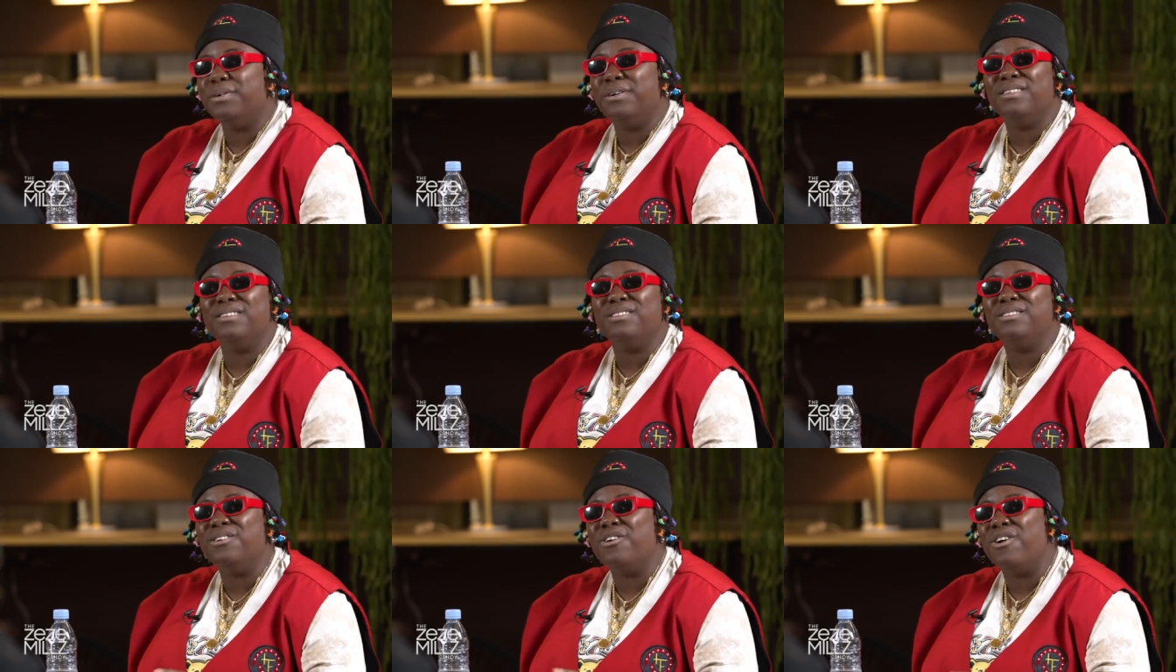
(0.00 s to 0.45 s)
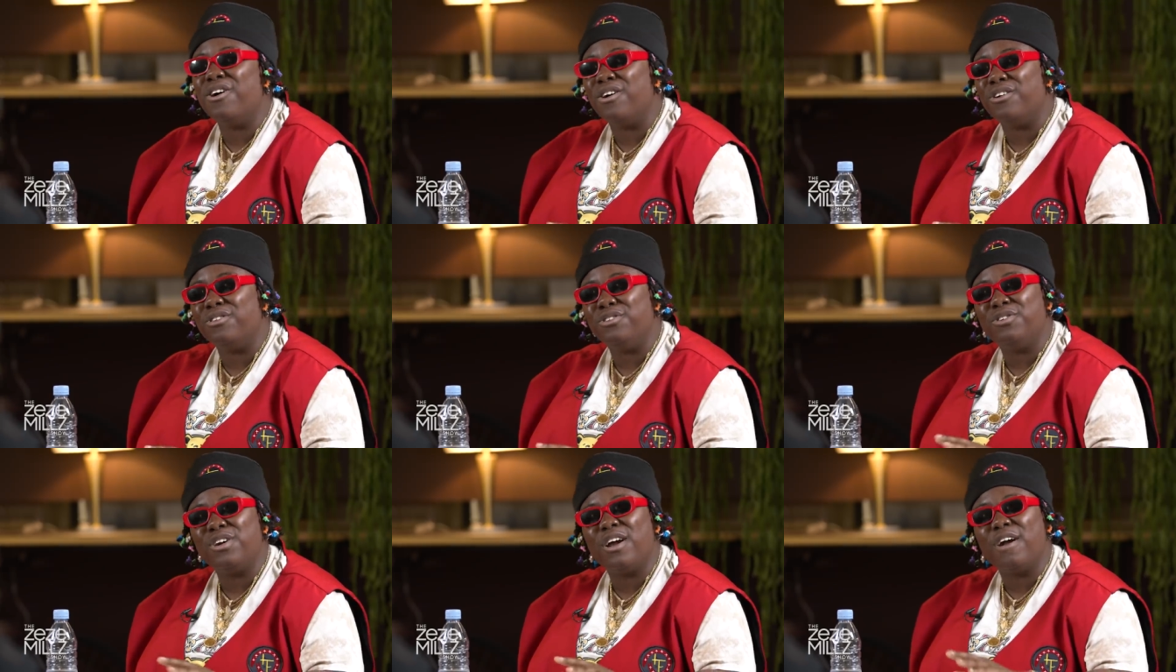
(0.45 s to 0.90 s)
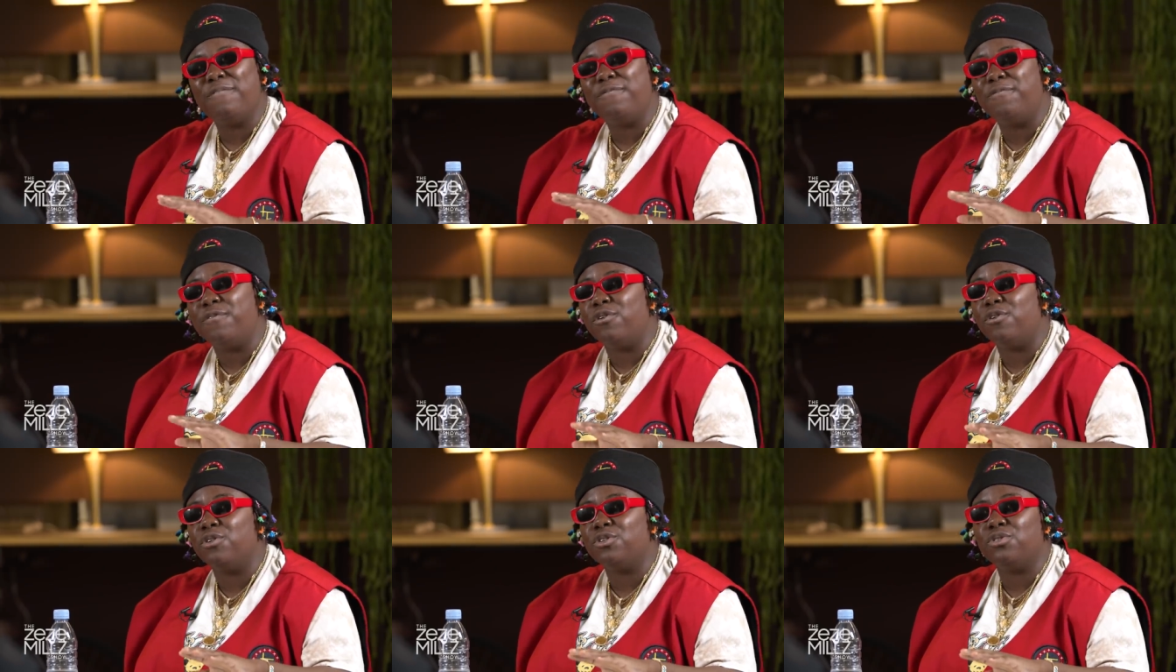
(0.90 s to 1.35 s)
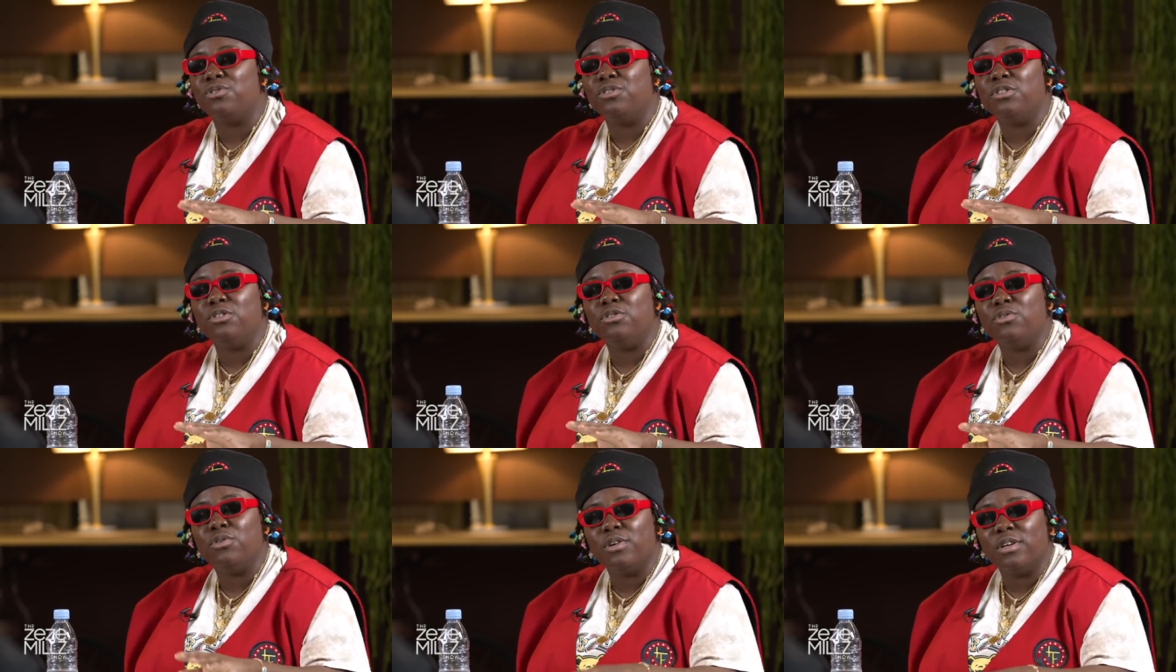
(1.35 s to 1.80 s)
but no, you can't focus
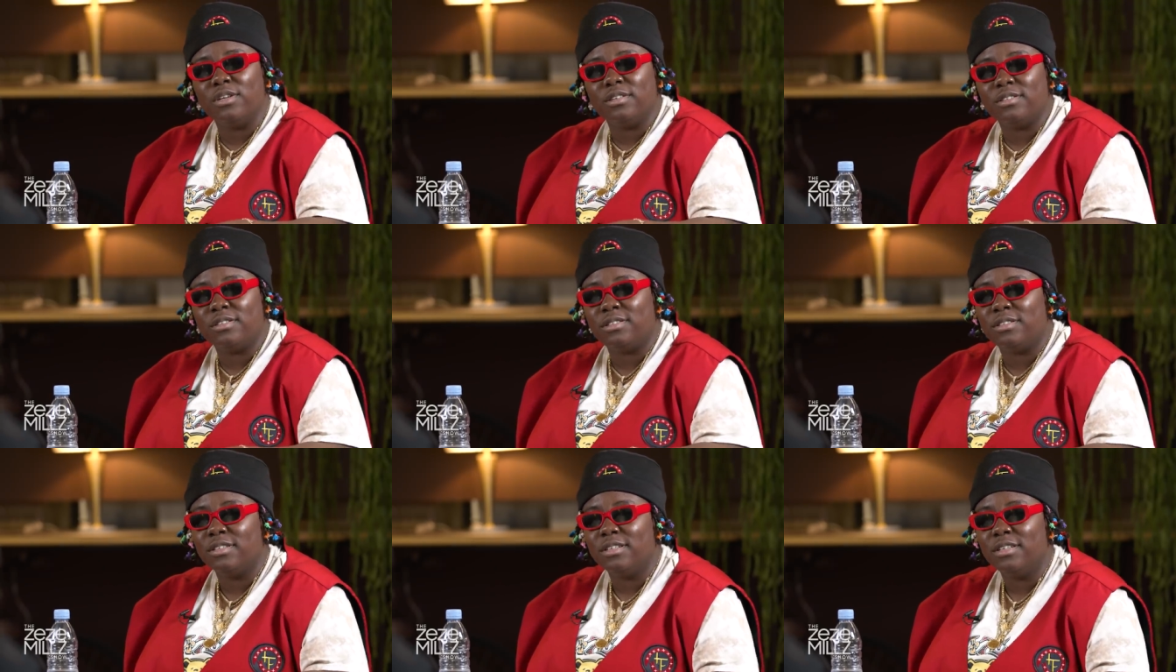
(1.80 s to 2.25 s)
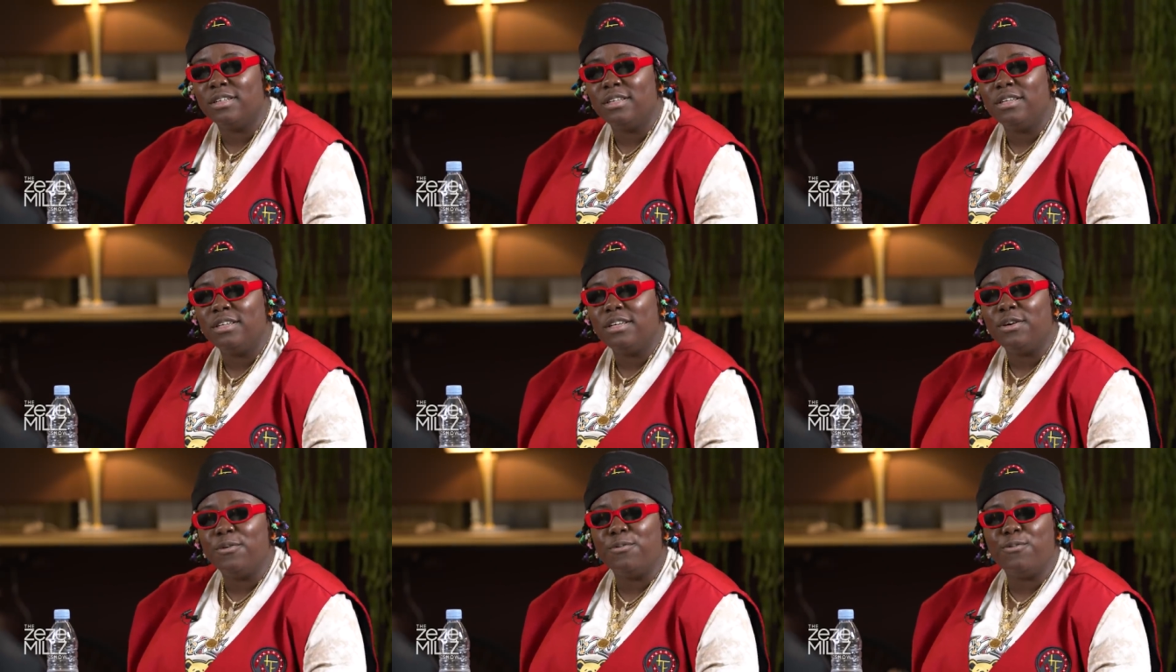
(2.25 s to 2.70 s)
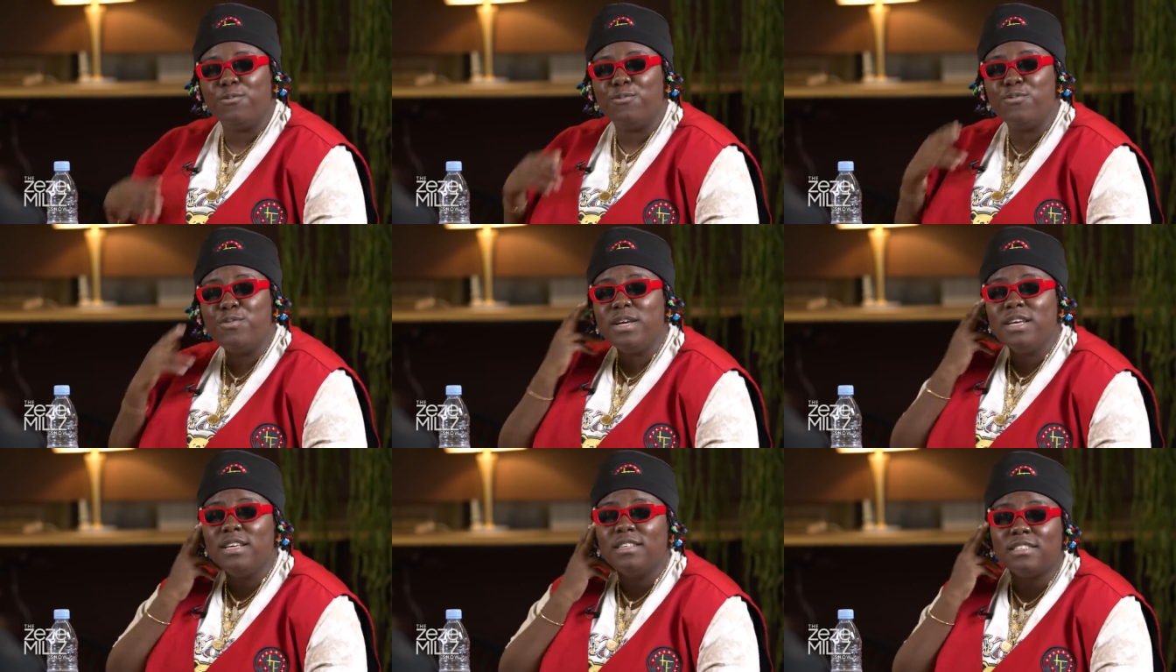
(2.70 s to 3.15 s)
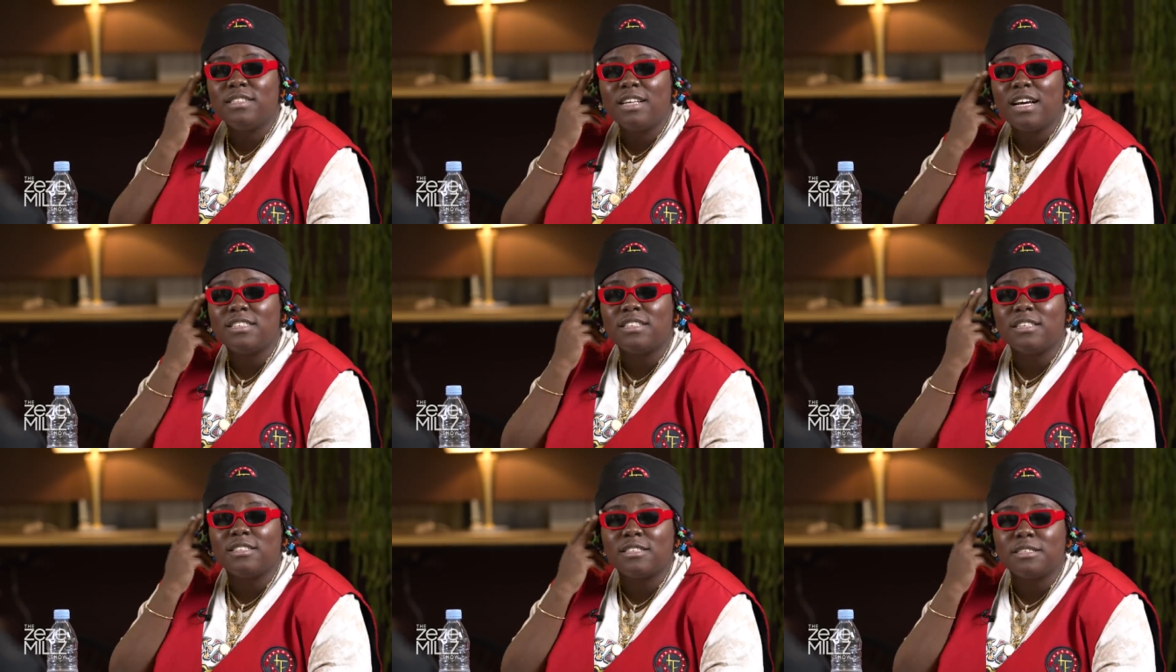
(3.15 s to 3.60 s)
on noise. That's a Wheeze,
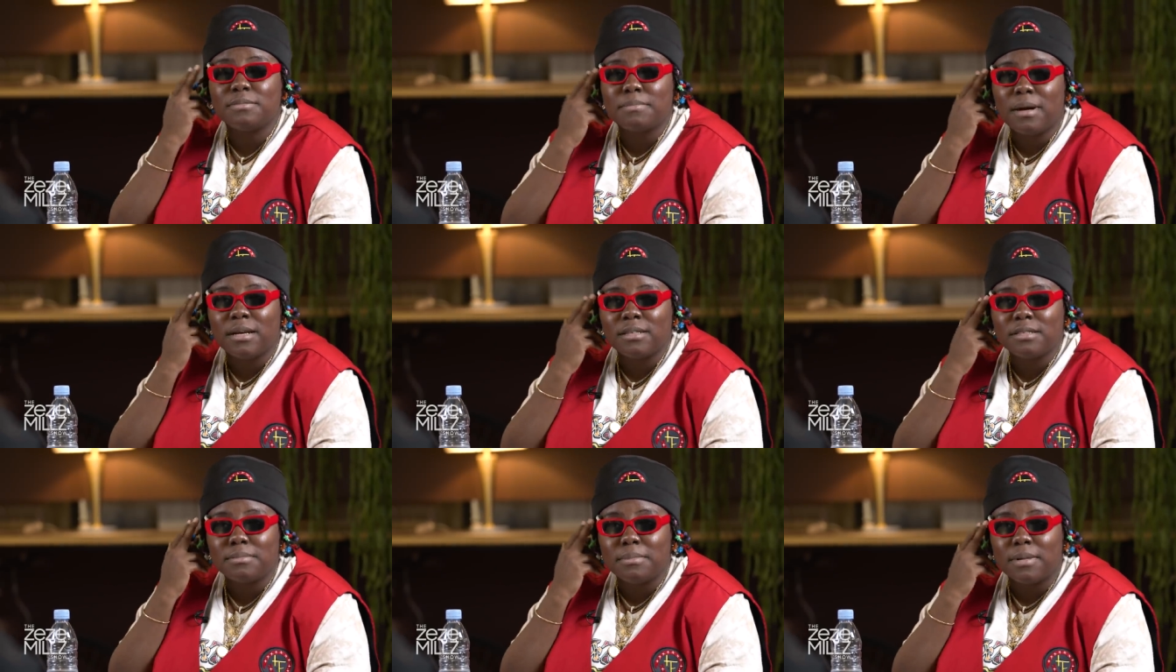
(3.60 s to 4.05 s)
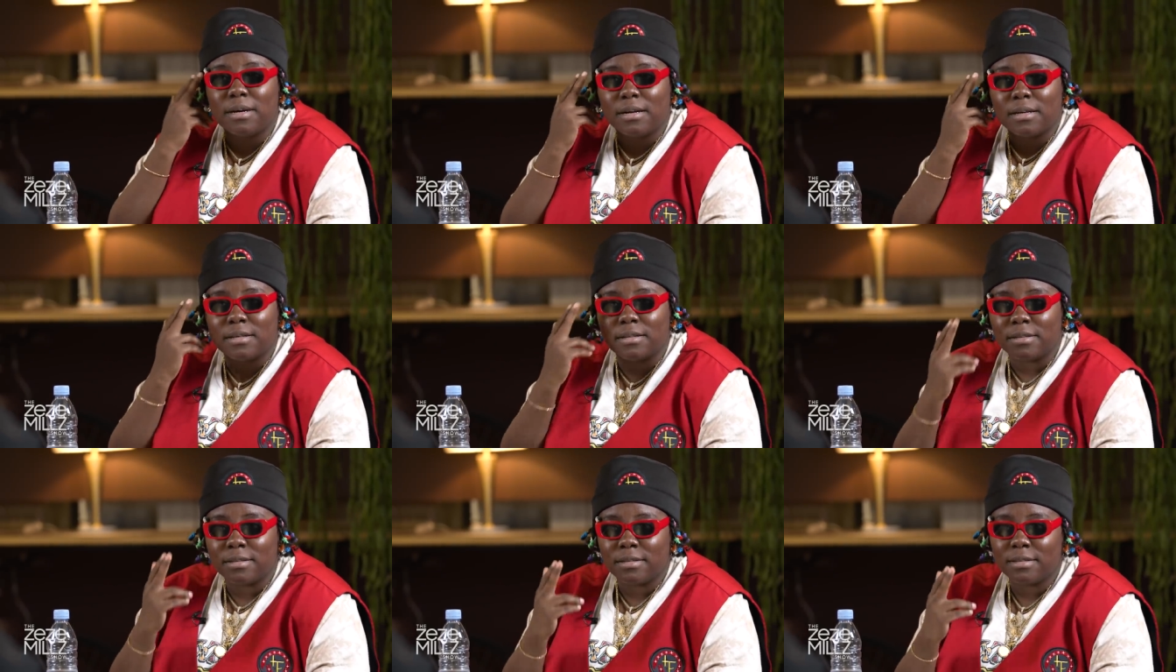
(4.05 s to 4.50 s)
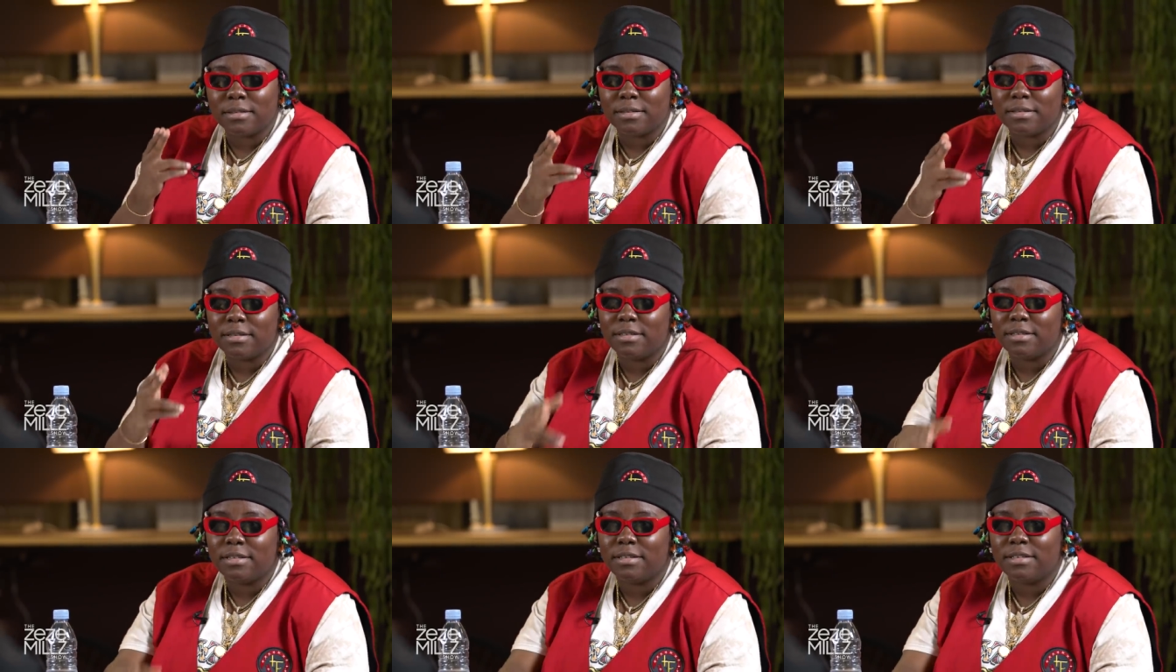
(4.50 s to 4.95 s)
that's a smart man. Yeah.